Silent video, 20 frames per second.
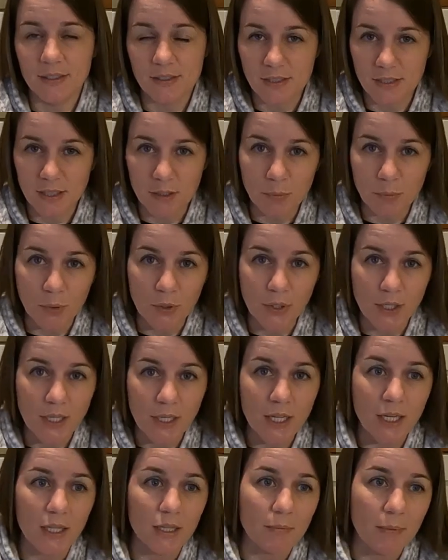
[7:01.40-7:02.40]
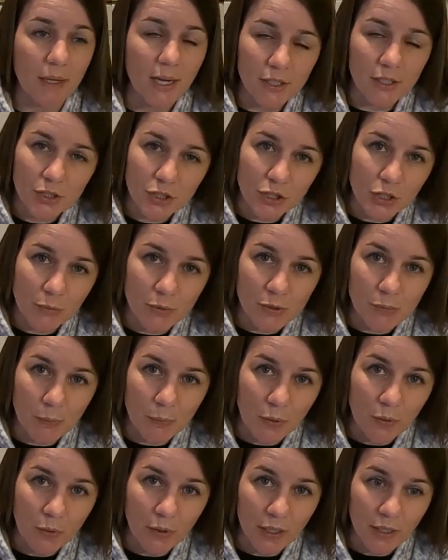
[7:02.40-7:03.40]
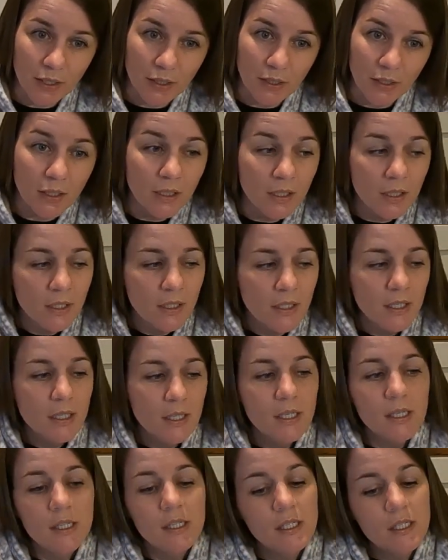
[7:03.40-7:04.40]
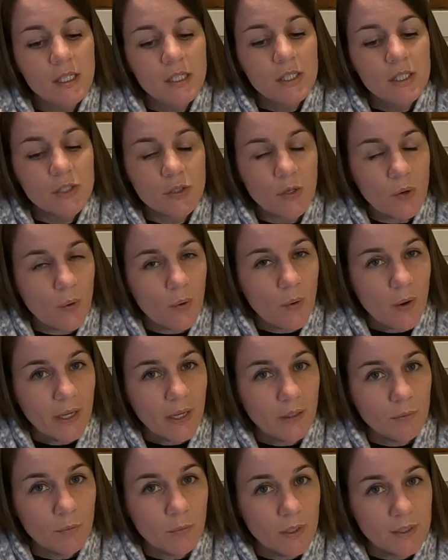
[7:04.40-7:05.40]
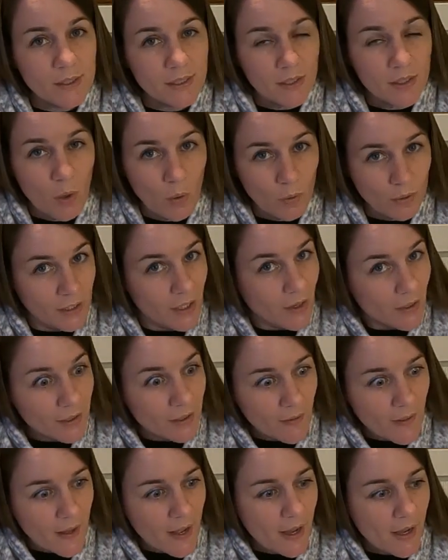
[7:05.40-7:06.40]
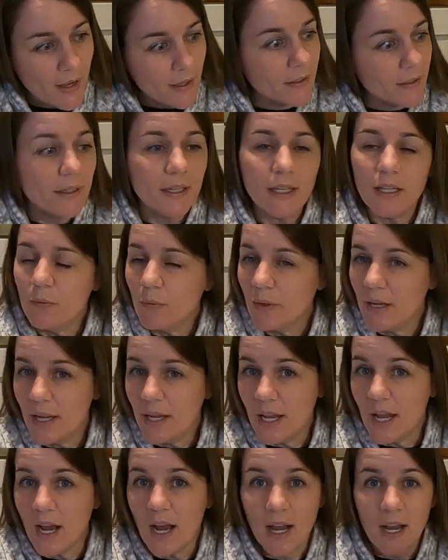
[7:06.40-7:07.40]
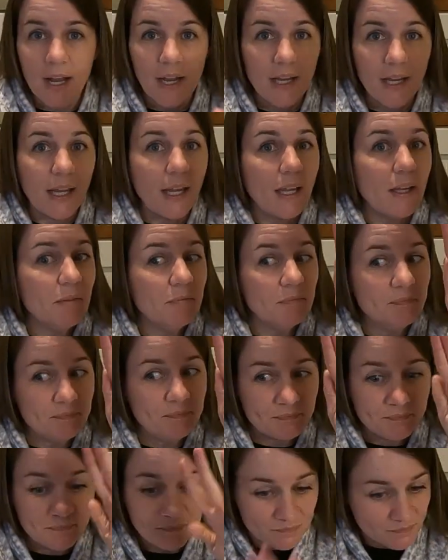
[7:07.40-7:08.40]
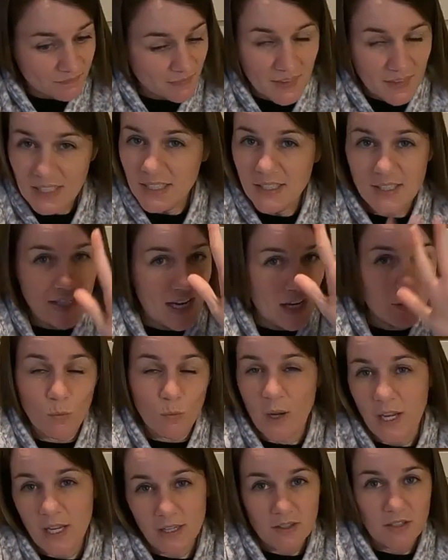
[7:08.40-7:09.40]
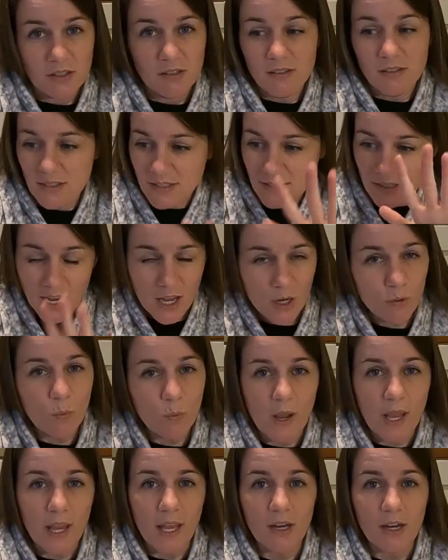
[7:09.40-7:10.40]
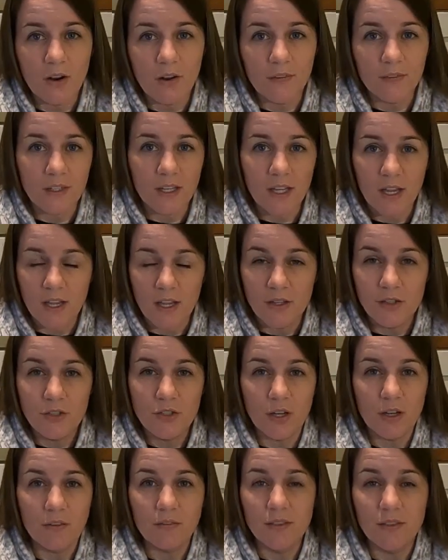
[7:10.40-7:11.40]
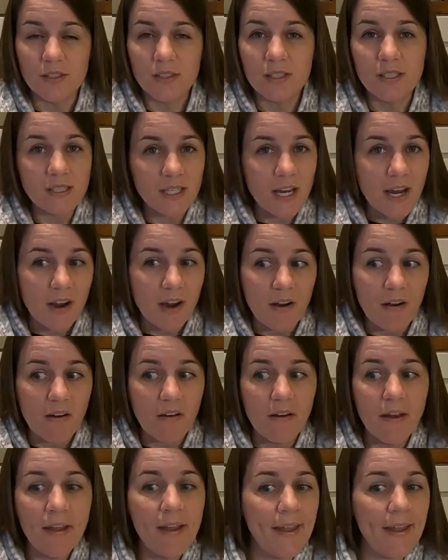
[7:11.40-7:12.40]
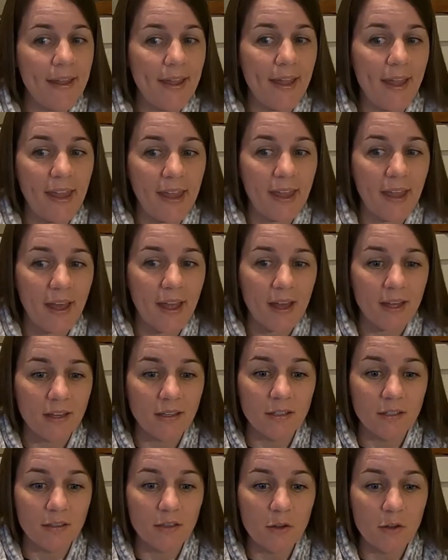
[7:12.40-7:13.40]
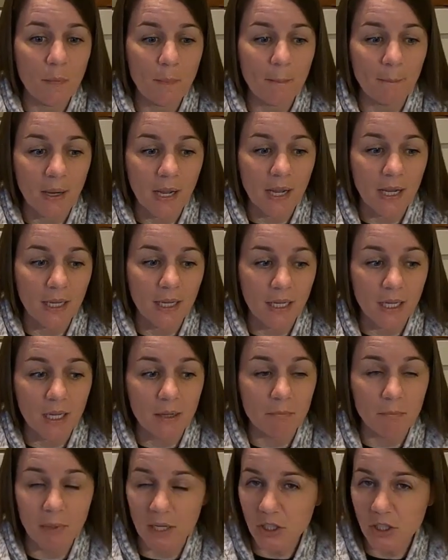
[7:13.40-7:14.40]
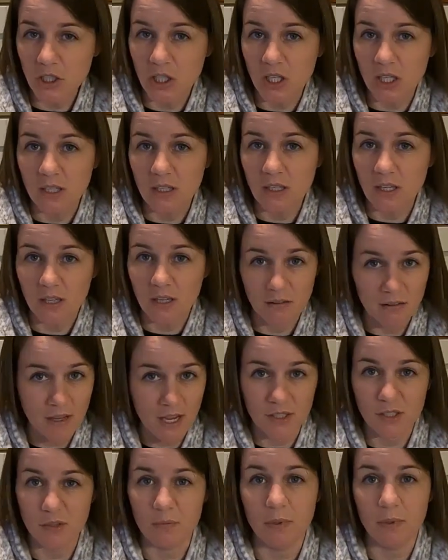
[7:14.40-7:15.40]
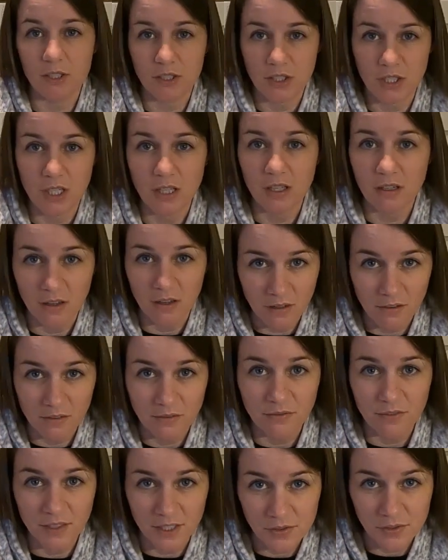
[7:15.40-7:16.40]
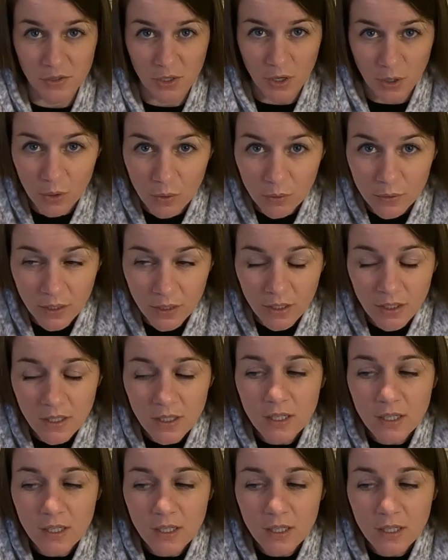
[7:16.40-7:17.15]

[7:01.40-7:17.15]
is slippery and the banister was broken. So I wasn't holding on to that. Anyway, I dead weight on the edge of the stair, and my butt cheek has a butt cheek of its own,